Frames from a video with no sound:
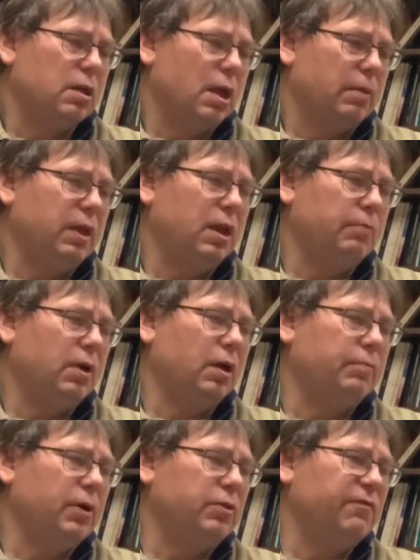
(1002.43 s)
I mean,
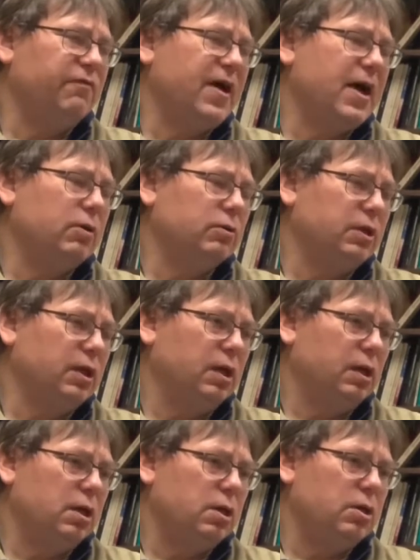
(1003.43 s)
among the
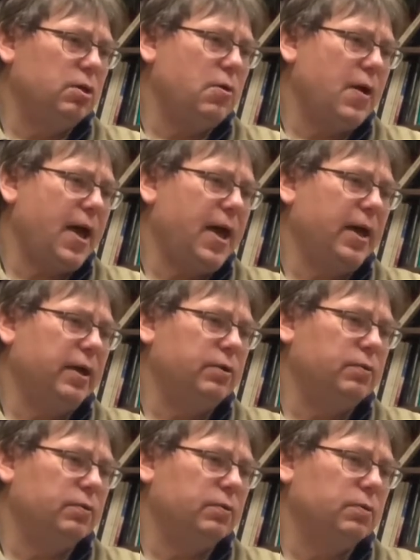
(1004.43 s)
faculty, you had
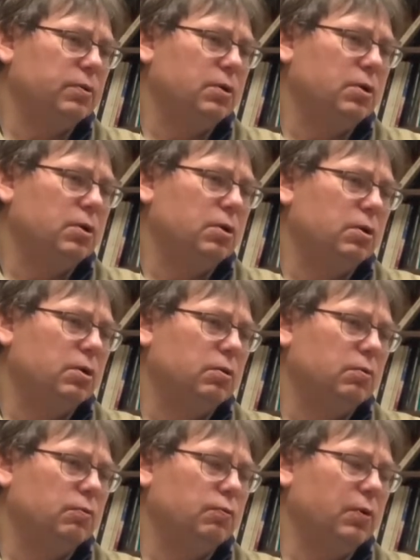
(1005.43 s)

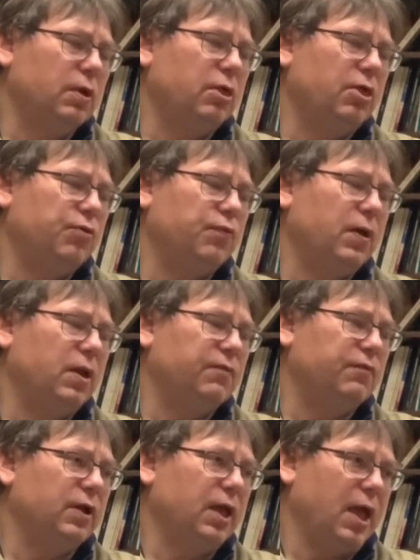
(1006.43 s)
really 3
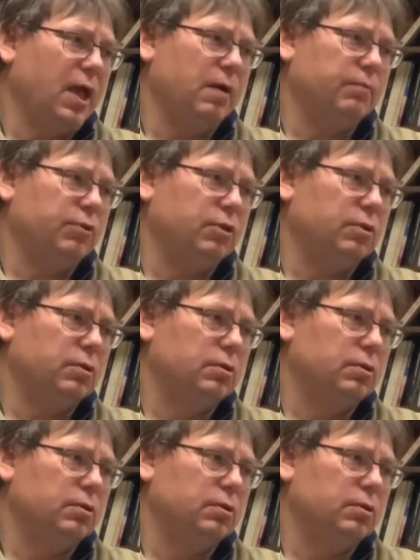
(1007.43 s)
different camps.